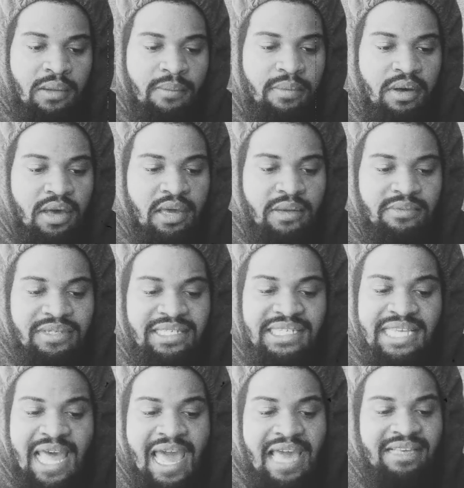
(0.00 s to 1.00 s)
But
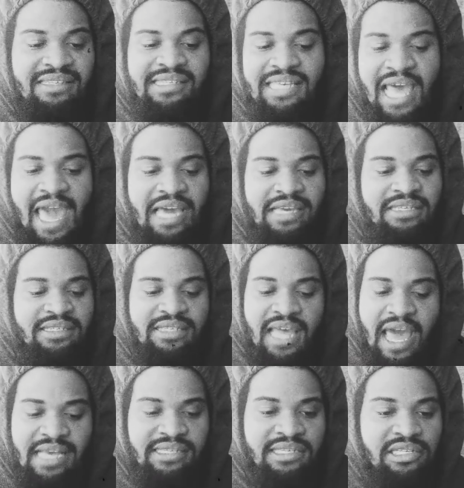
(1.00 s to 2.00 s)
sacks, sacks,
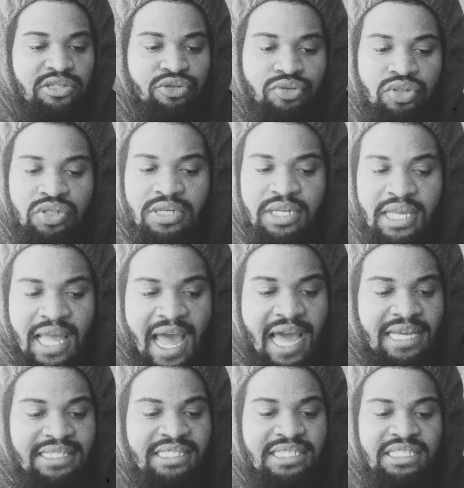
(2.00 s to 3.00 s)
sacks. Loose to the
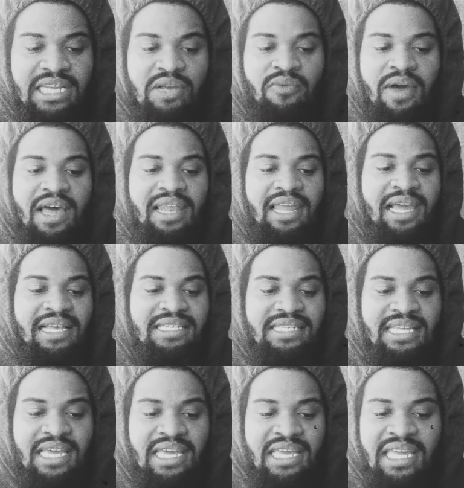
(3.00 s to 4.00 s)
guy. TJ Watt, like I
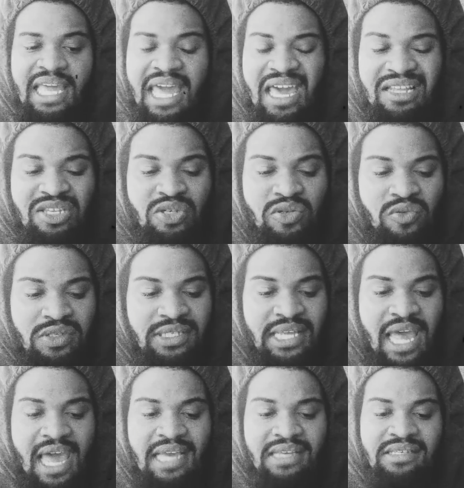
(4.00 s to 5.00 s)
said, he had two
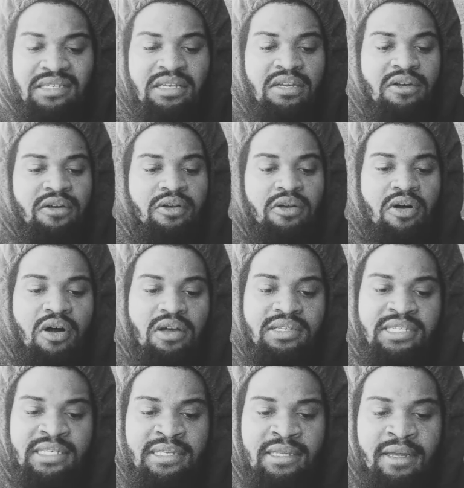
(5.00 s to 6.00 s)
sacks,
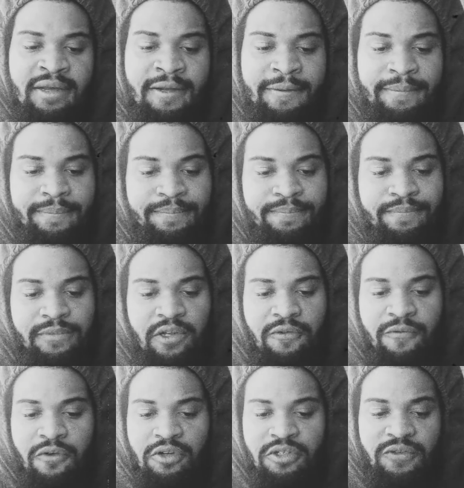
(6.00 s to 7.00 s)
causing um, a
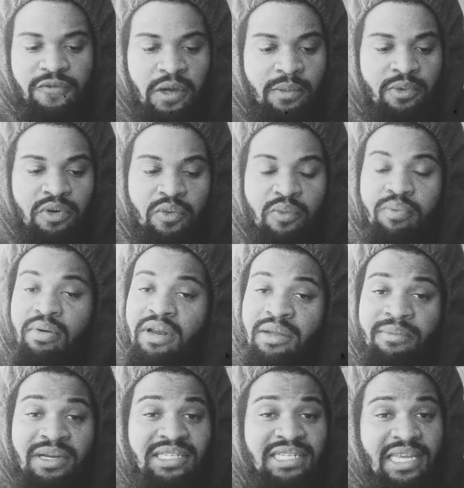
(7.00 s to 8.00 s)
forced fumble to pretty
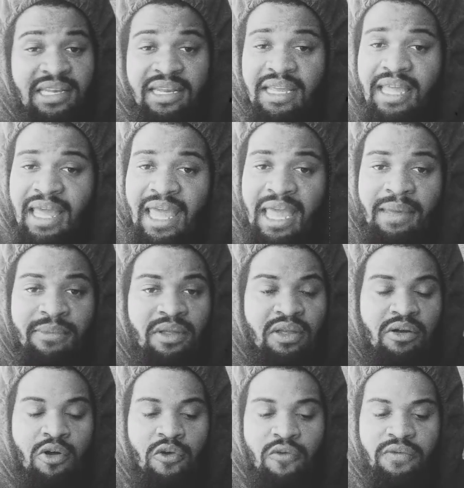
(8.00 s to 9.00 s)
much end the game
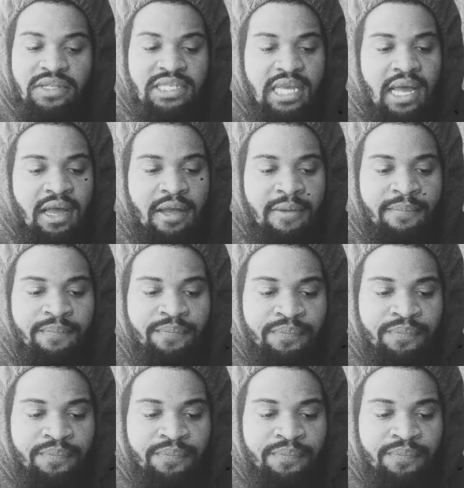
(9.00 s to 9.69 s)
in overtime.